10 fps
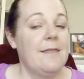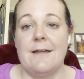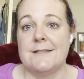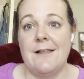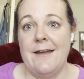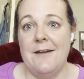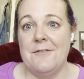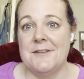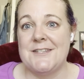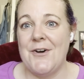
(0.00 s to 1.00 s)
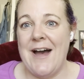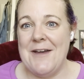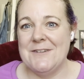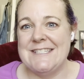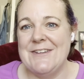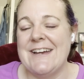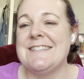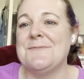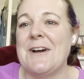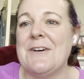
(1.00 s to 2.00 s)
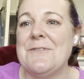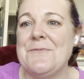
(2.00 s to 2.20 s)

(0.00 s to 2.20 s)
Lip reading: that's all I have. So I will see you guys tomorrow.